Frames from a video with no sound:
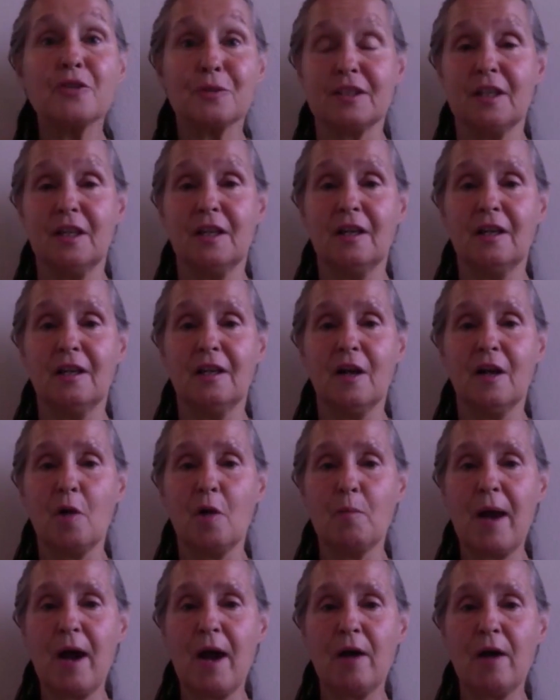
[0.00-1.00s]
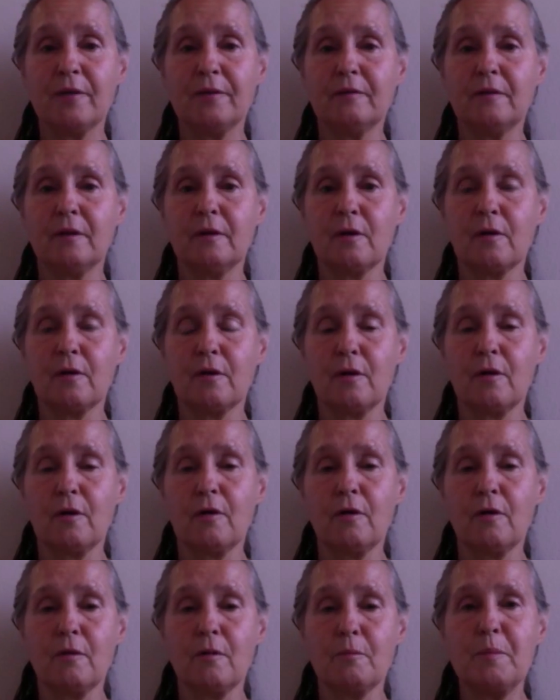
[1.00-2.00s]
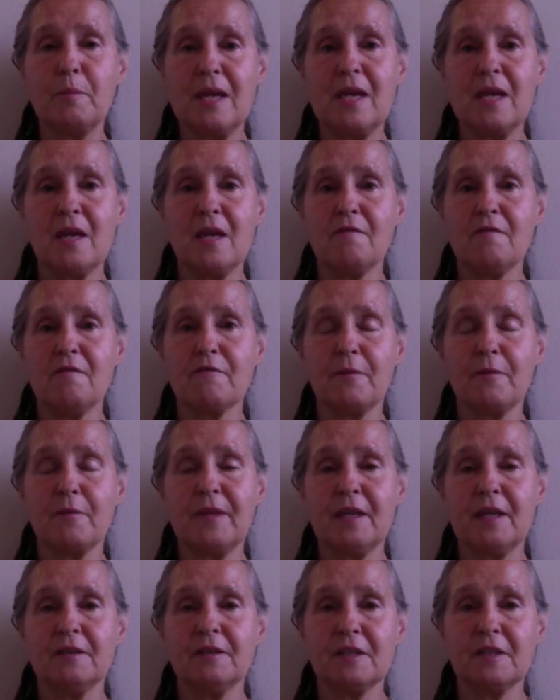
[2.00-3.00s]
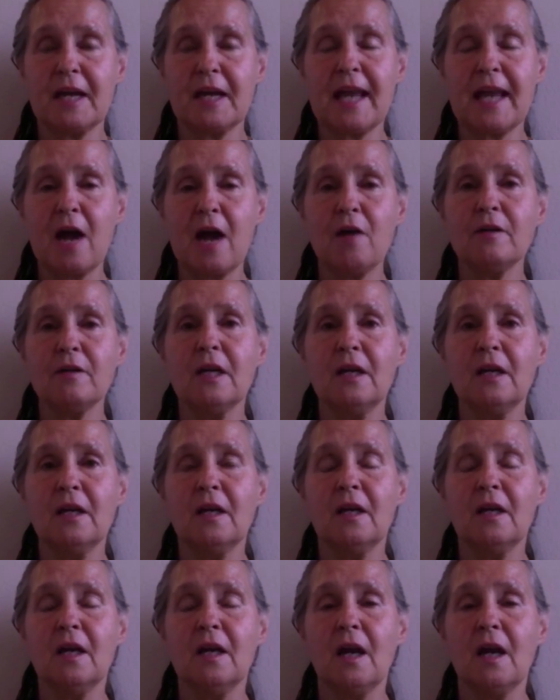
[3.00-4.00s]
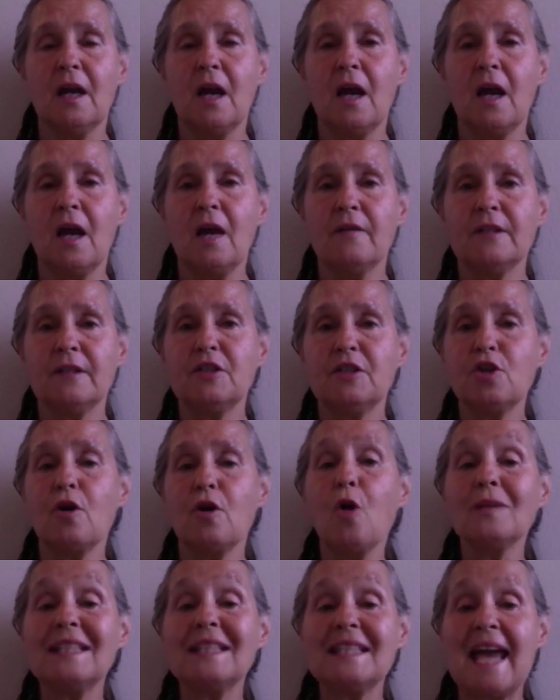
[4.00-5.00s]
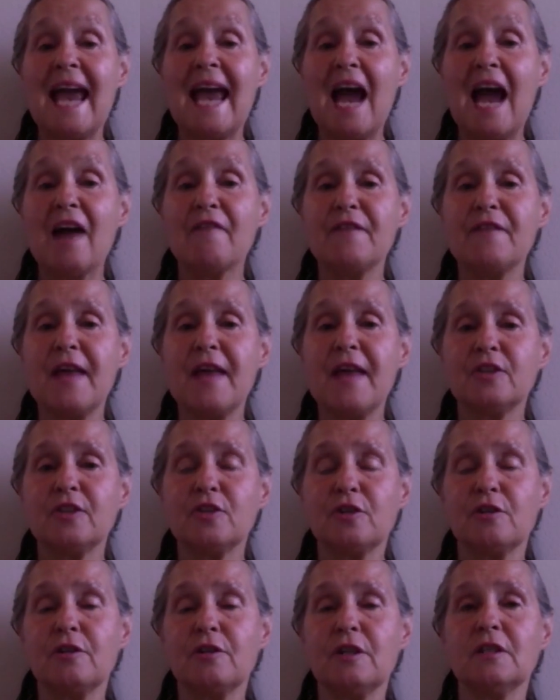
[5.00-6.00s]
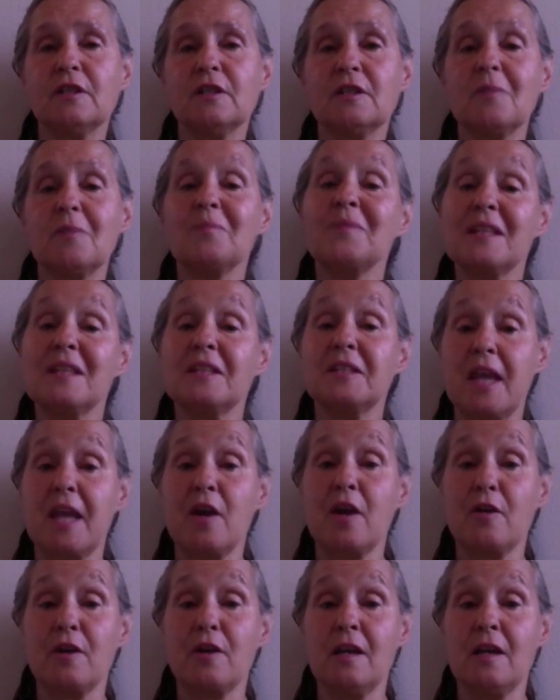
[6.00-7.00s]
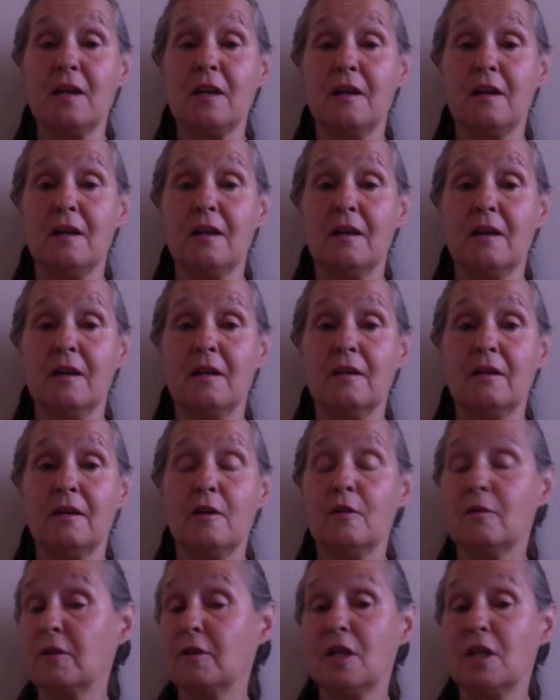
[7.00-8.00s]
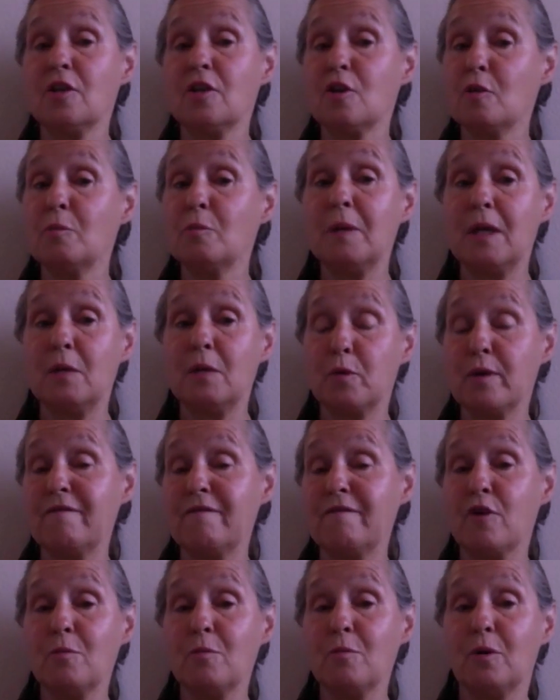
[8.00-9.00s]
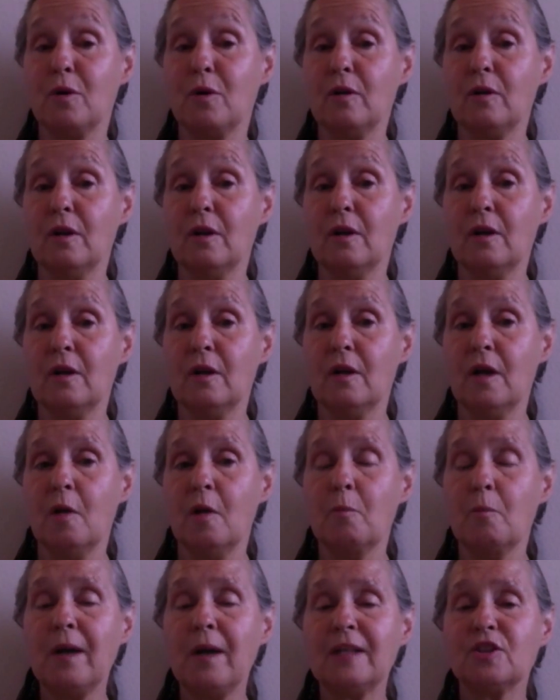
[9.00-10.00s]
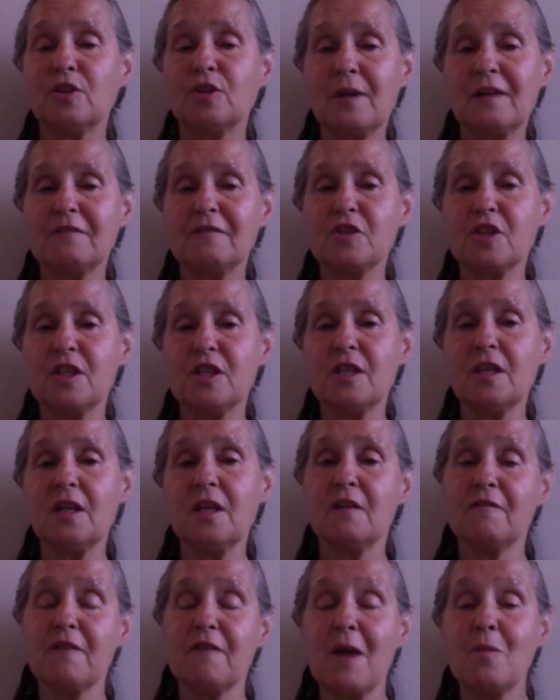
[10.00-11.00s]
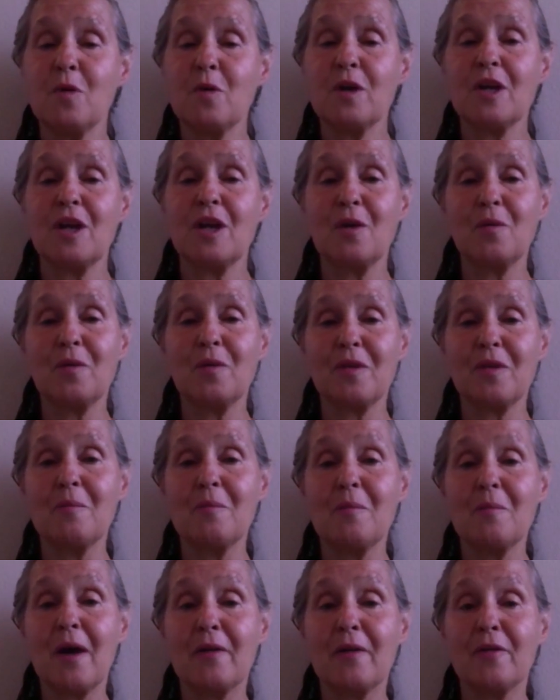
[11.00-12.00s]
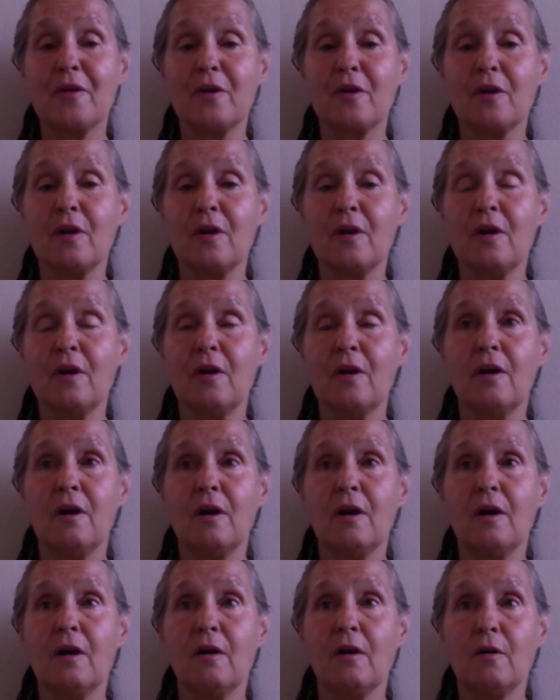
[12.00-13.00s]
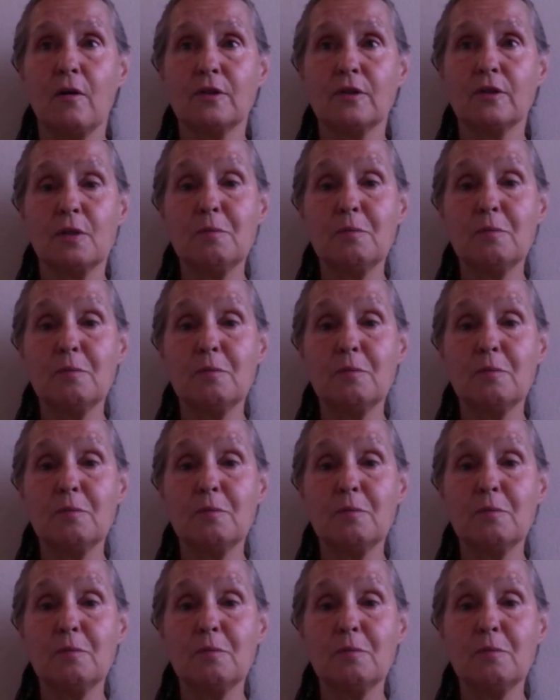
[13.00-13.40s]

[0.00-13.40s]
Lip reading: naturalness about her being from the inside out, and only to have that turn into something scary, and it could be pre-verbal. But so if I'm working with a mother